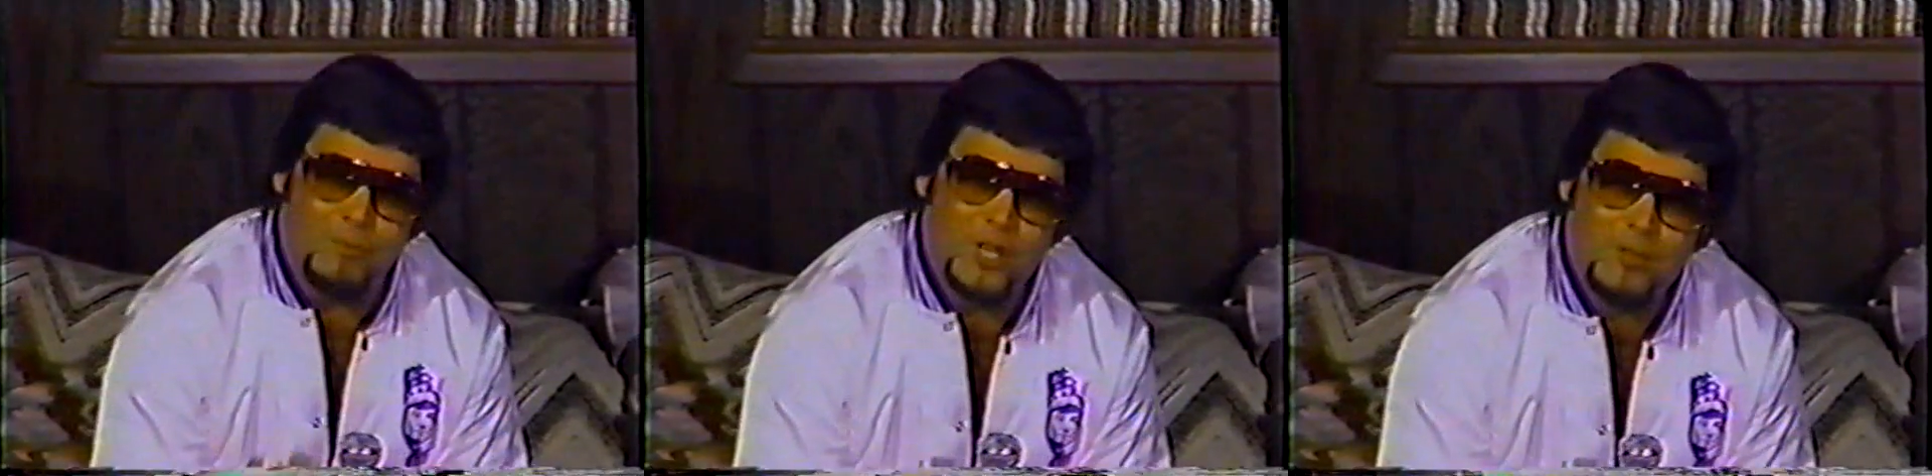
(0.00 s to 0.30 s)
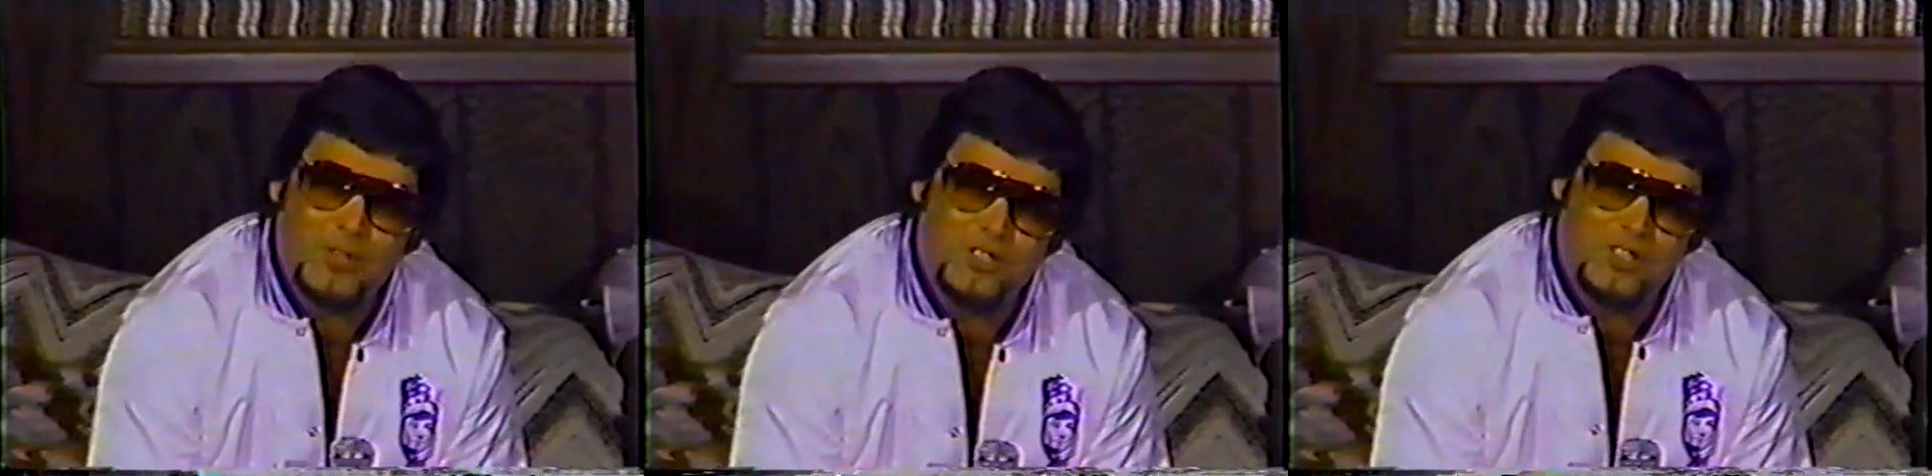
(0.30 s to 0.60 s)
I'm going
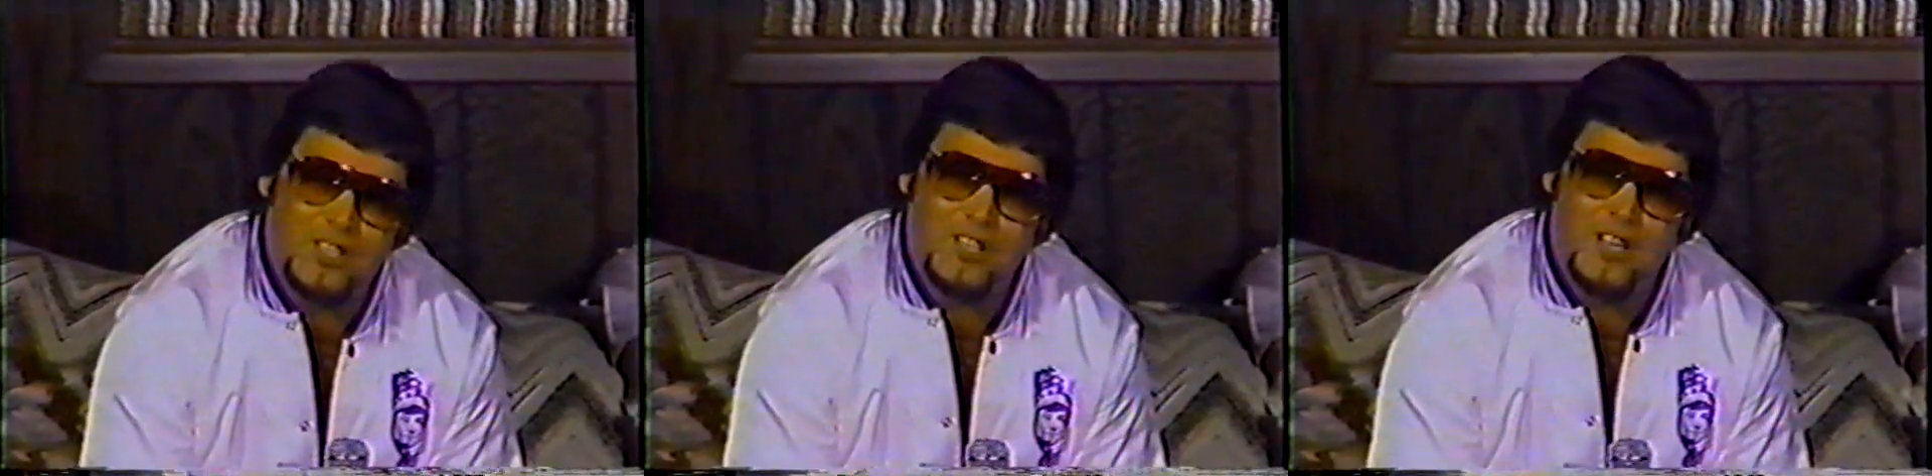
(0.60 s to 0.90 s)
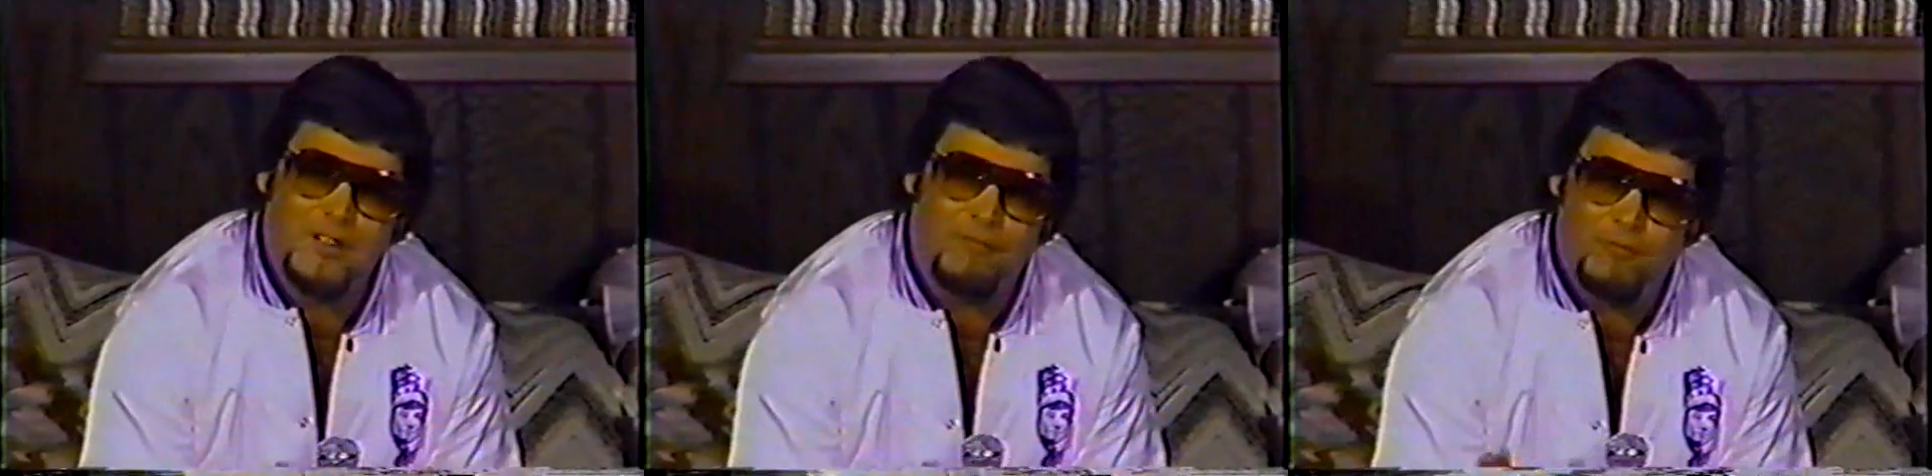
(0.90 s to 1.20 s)
to be sitting
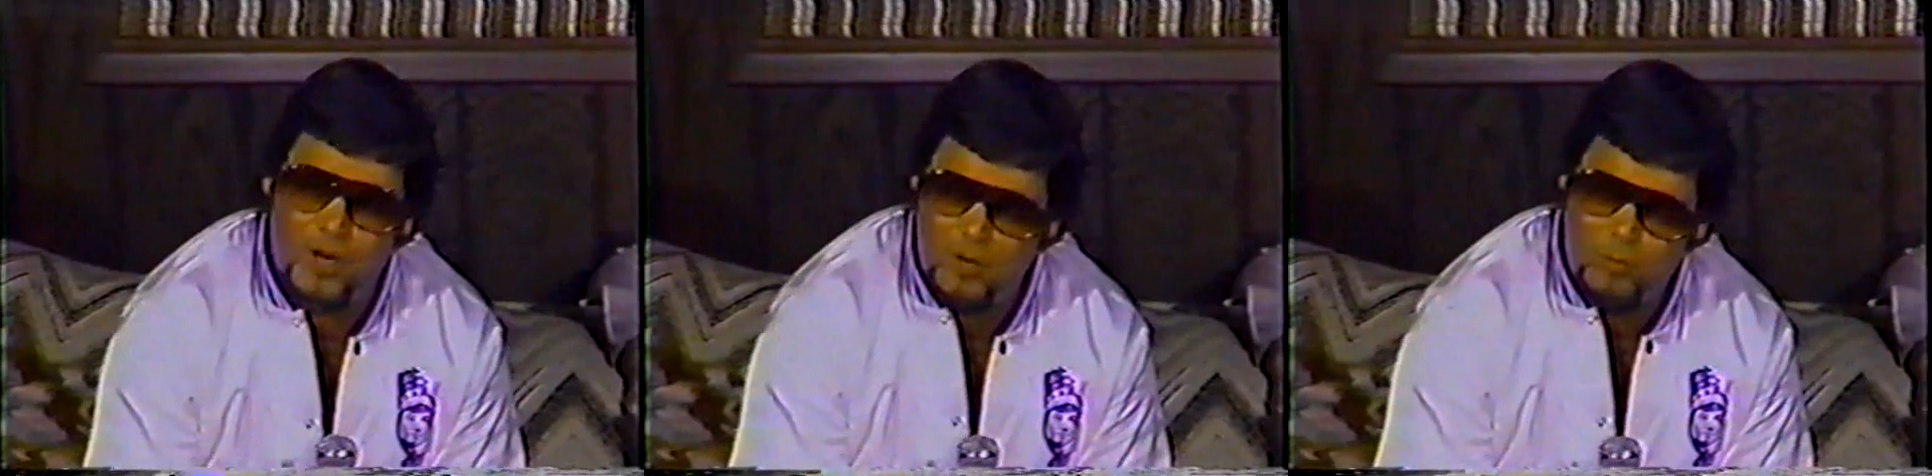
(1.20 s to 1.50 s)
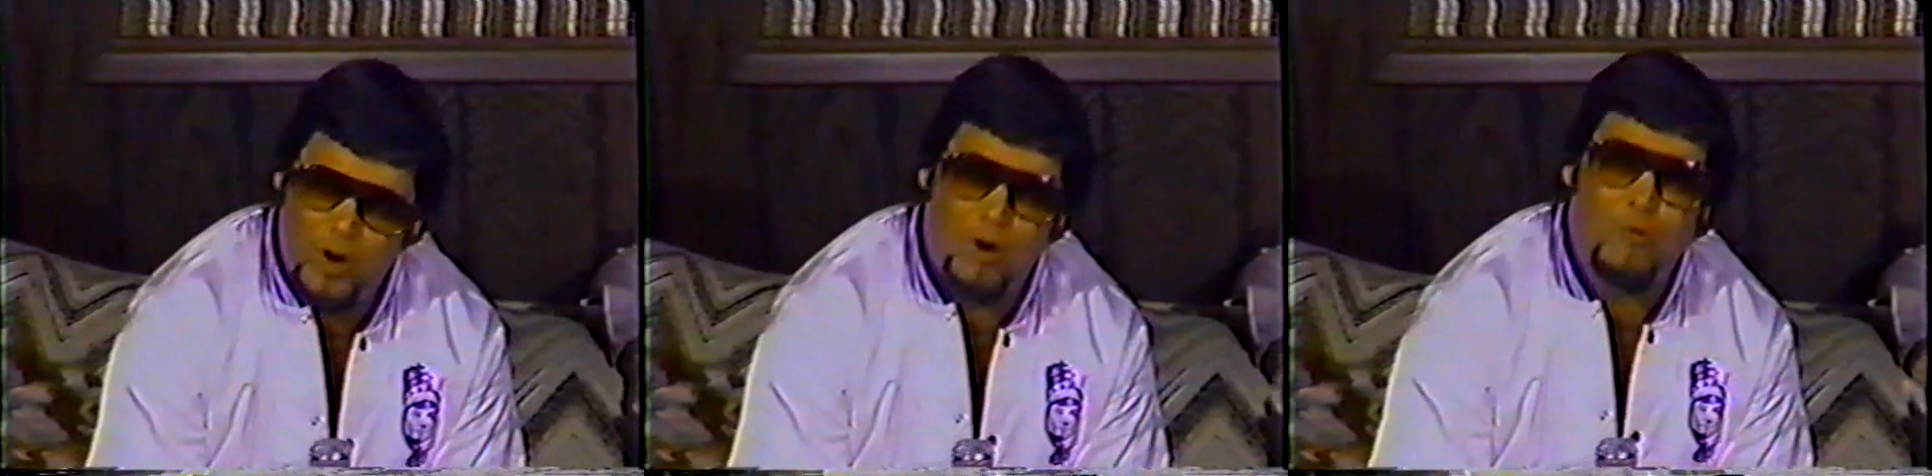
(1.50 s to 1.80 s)
there front
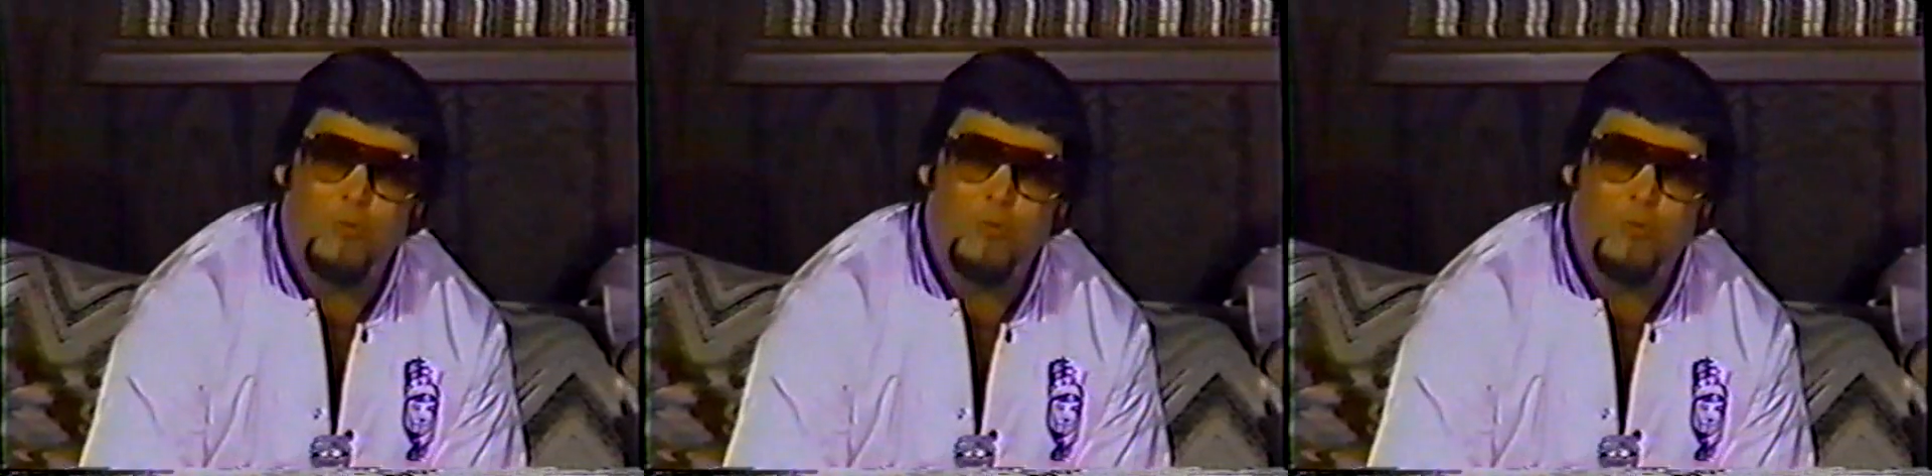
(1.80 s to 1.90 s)
row